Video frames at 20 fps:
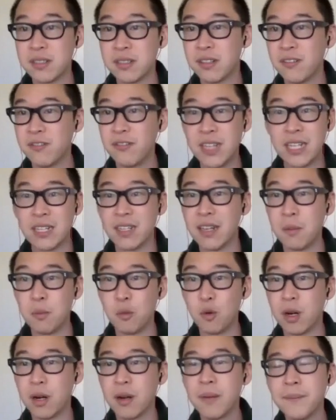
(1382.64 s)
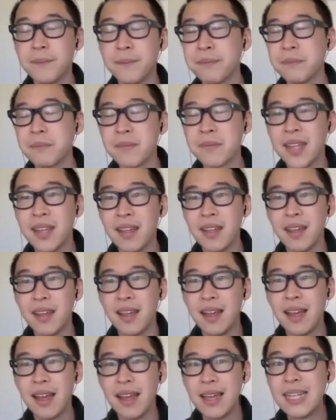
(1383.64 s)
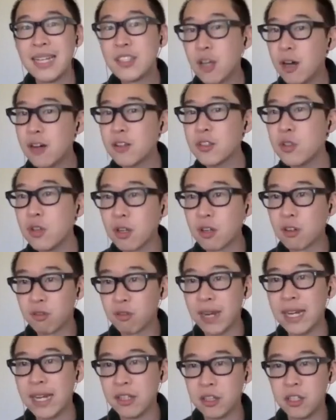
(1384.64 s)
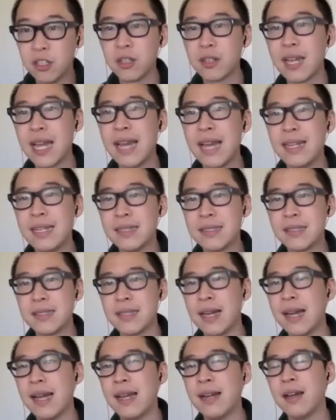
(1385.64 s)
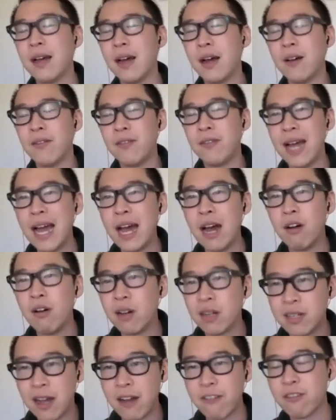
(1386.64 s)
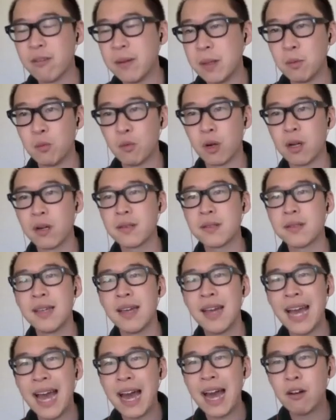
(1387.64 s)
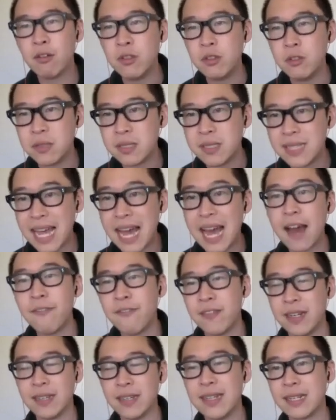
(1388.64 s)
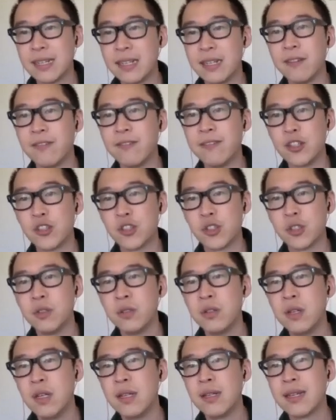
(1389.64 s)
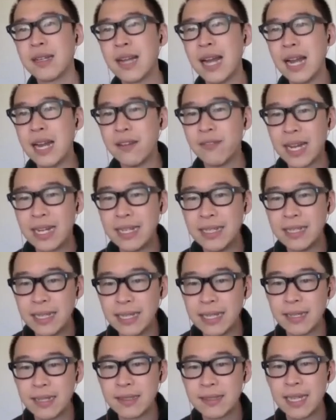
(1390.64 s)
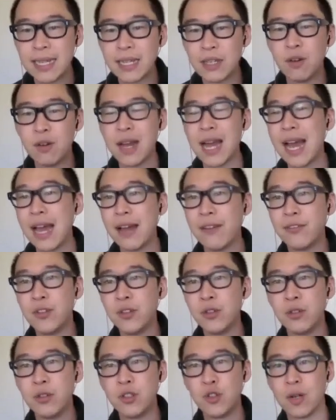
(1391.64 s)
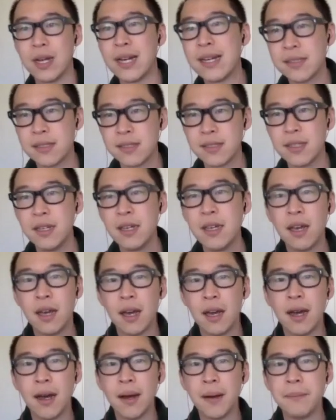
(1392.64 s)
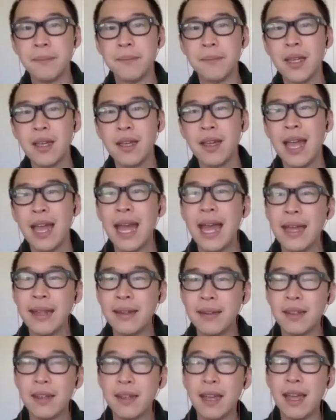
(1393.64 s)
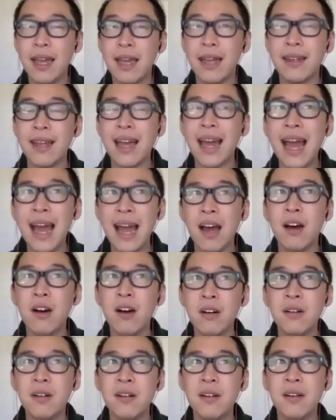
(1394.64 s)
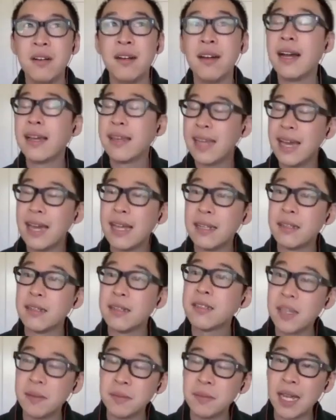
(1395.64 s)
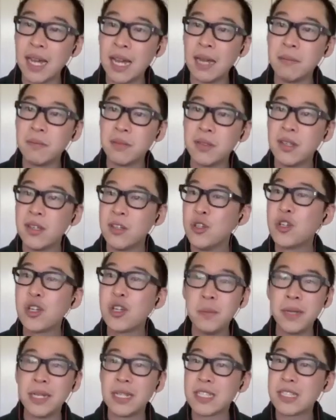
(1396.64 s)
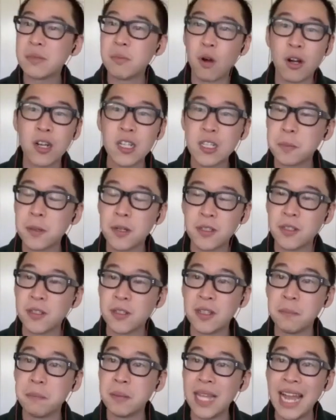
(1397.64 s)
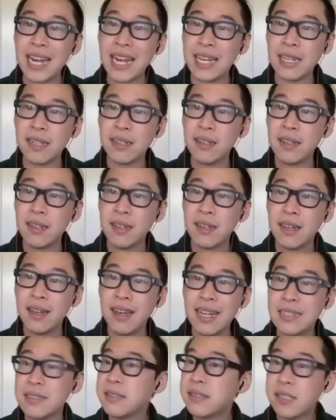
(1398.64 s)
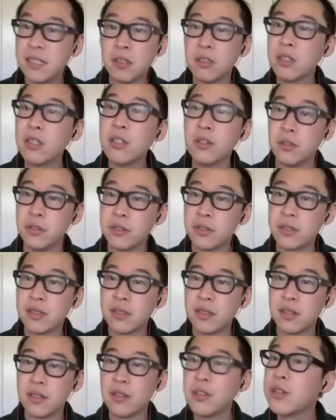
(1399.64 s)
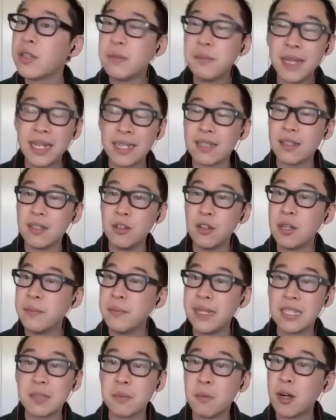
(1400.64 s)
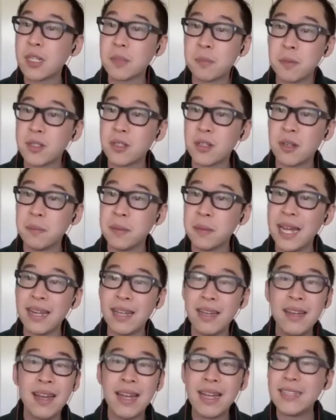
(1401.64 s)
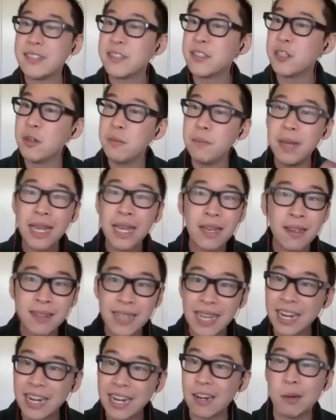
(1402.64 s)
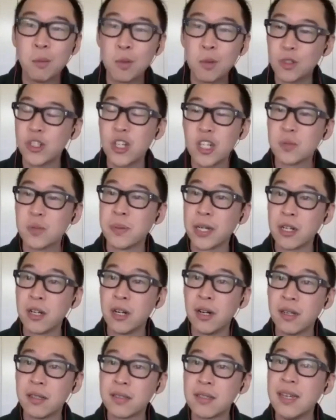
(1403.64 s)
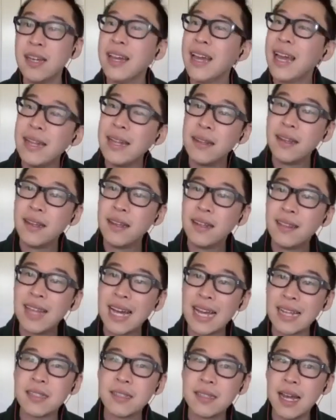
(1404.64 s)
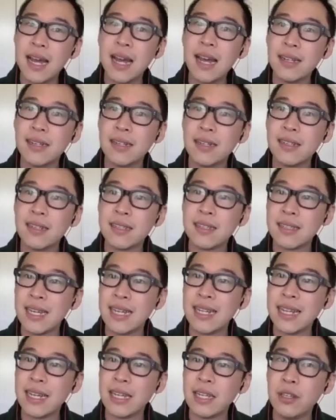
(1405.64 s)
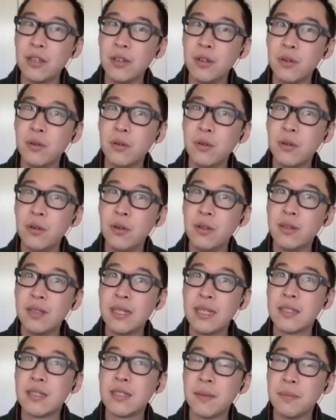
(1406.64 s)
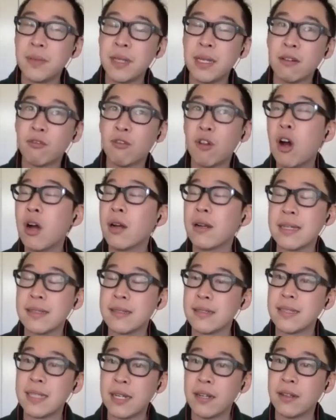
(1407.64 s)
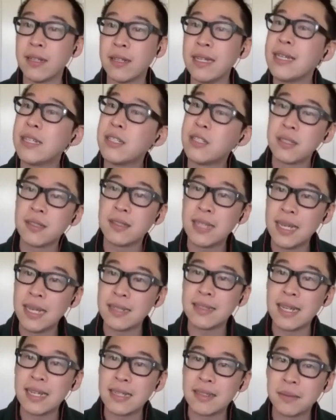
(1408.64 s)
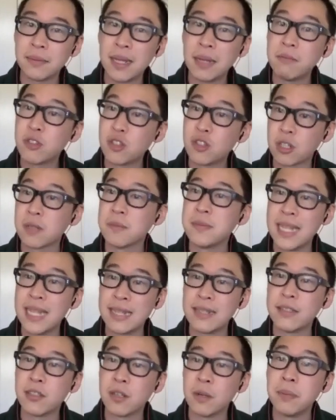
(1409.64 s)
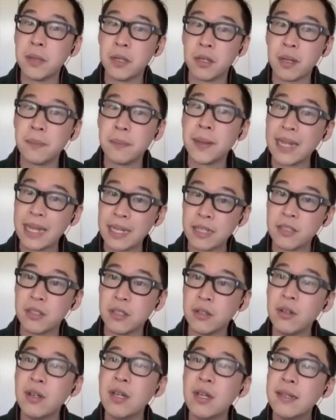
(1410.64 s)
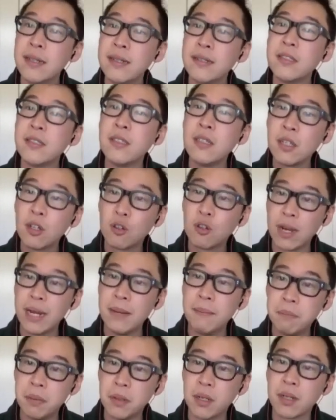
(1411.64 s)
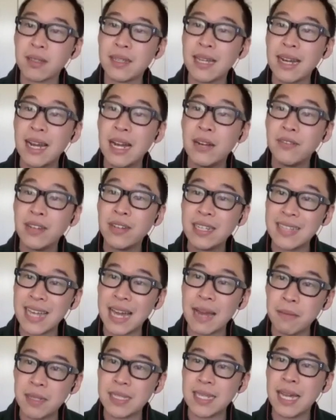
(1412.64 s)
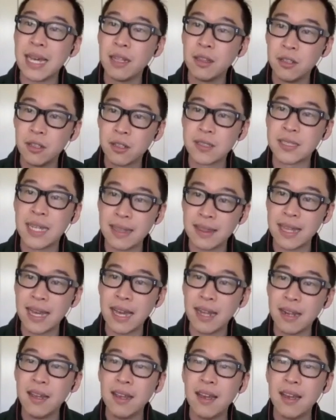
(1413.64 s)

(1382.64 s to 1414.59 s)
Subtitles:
Vietnam War. It's also a great look at inside of how a government works, how you staff an elected official, the kind of ideas that you have to address, and how, again, sometimes you can be the smartest person on the planet and still lose. You can be the smartest person on the planet and still make terrible judgment calls. And that's not to say that you did something wrong necessarily. It just says that sometimes circumstances are built up against you. This is a great book that kind of examines that and looks at that.